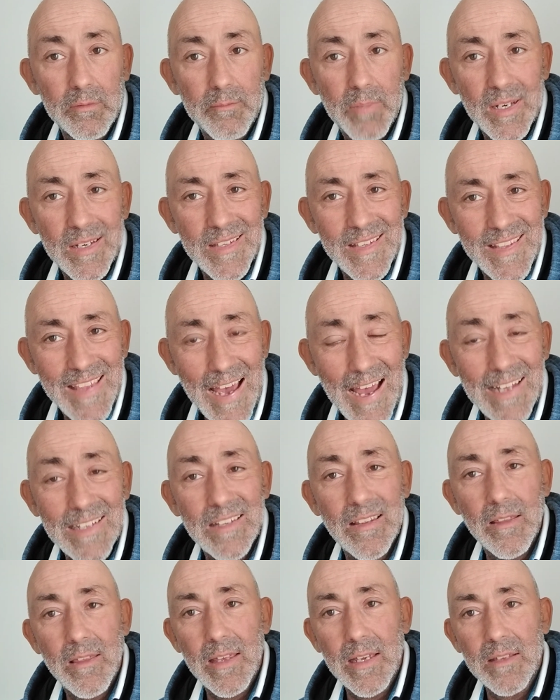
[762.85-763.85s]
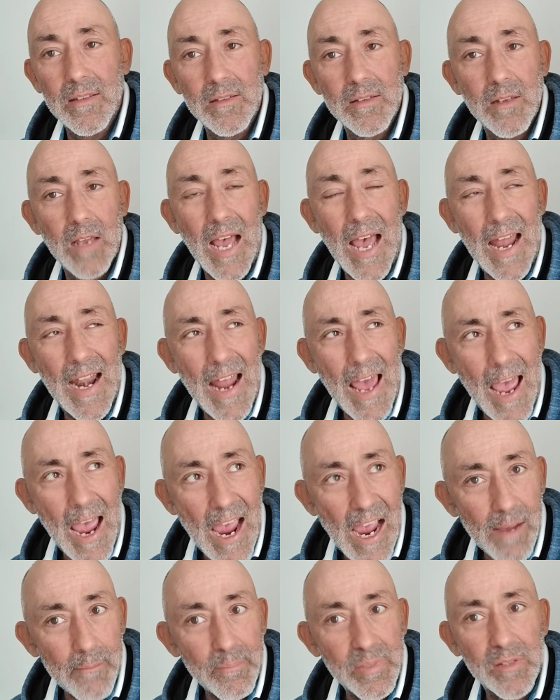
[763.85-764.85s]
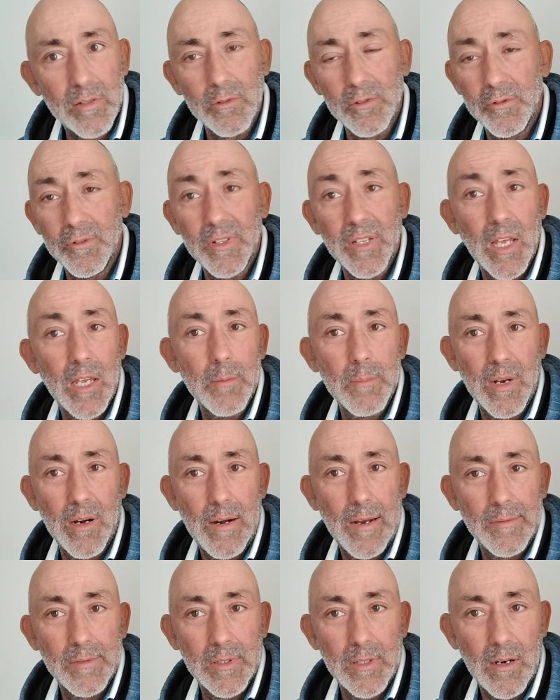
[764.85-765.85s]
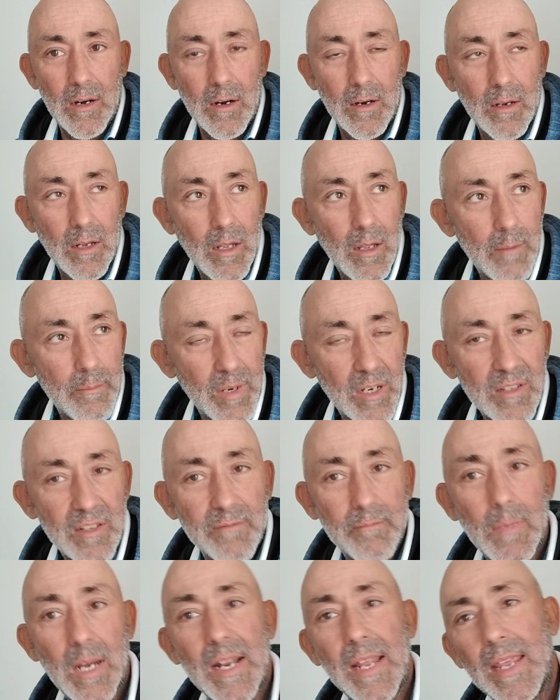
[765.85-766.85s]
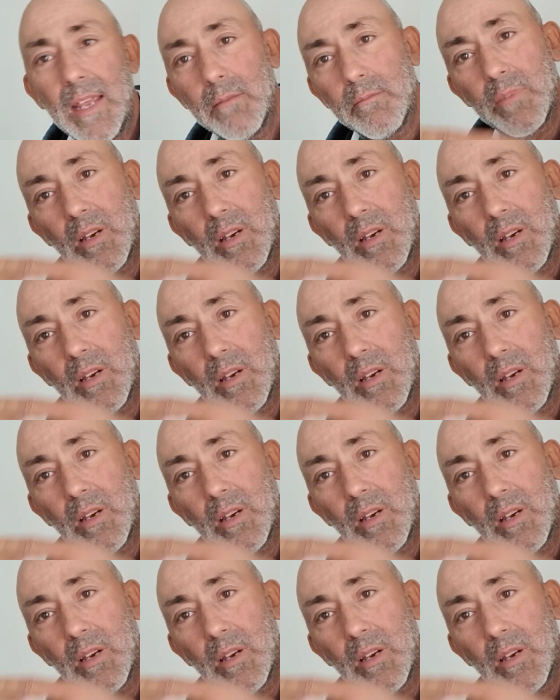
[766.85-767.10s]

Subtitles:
because that's the thing that's an absolute nightmare out there because of money,